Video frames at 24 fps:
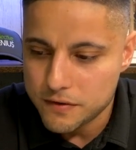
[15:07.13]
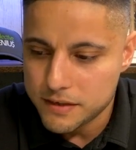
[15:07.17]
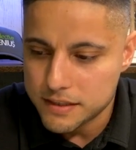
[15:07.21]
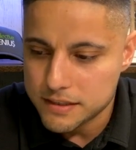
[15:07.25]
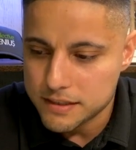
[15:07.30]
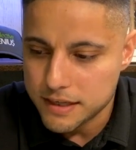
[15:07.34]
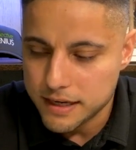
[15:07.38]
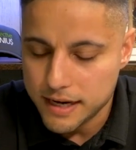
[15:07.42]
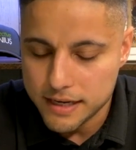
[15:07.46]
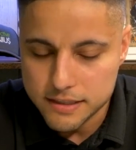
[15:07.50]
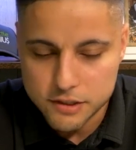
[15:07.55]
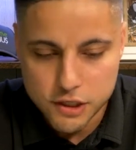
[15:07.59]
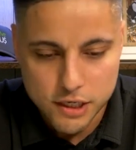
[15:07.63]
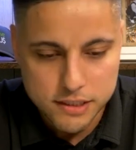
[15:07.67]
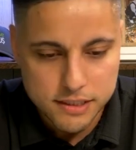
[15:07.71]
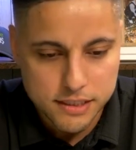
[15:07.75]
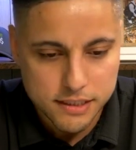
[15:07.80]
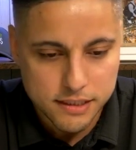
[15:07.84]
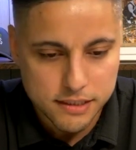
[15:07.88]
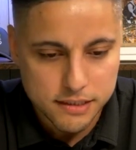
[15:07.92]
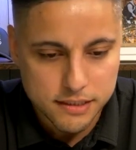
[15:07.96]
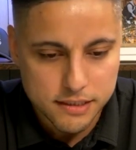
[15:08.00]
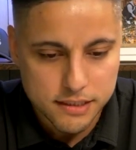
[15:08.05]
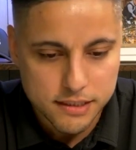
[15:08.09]
He's like, hey,
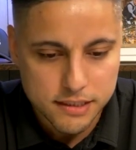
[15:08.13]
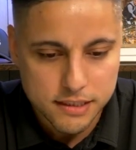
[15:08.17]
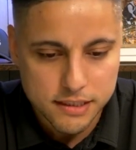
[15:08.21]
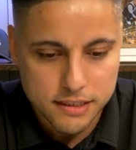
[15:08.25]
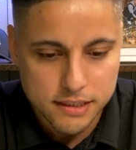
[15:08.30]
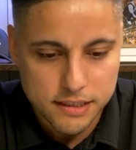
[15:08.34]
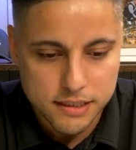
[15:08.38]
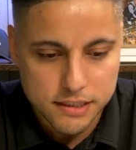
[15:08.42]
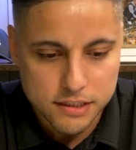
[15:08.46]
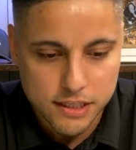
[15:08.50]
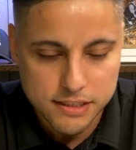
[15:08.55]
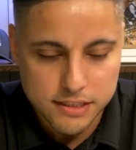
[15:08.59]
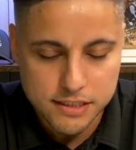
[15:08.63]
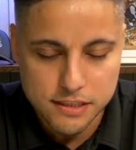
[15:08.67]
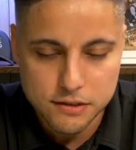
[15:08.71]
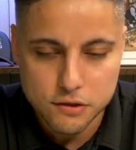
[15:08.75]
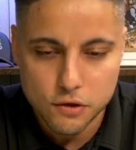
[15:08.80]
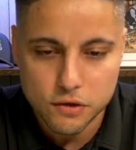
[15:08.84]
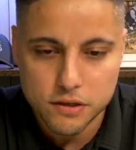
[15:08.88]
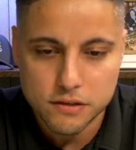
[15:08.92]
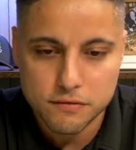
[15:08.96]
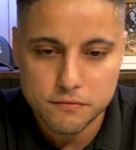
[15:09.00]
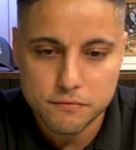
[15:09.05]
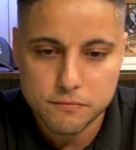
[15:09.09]
Jesse's
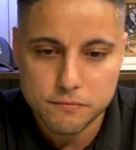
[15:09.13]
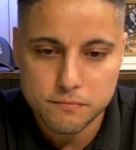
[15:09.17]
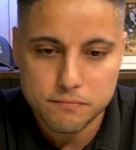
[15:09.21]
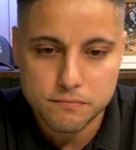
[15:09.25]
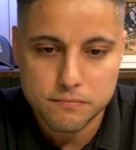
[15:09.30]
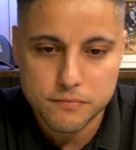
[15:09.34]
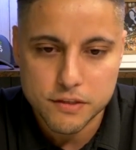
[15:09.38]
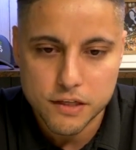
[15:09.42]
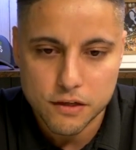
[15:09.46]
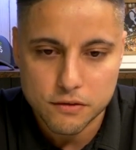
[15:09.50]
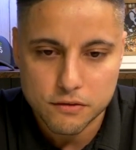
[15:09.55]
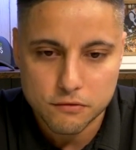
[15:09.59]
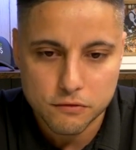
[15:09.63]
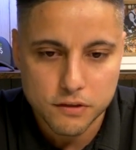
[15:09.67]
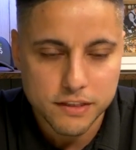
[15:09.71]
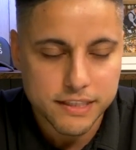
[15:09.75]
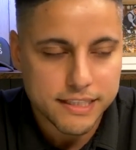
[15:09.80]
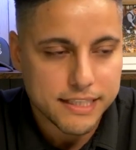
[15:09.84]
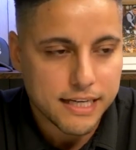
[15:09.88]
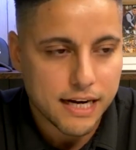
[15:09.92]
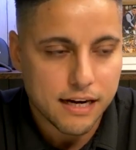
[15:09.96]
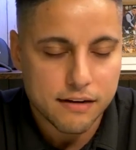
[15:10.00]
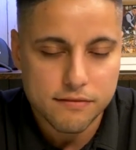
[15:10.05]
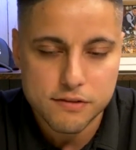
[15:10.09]
looking, to really
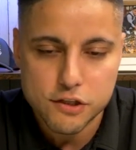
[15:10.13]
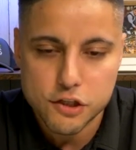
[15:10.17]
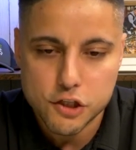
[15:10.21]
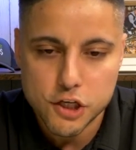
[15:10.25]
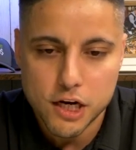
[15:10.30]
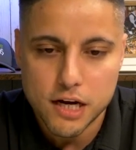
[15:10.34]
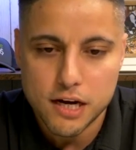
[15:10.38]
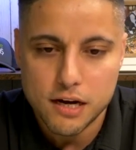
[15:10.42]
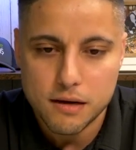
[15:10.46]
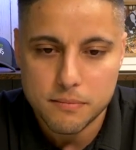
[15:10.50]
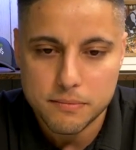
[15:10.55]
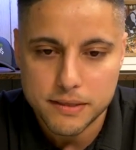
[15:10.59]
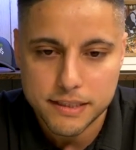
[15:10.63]
get out of his job.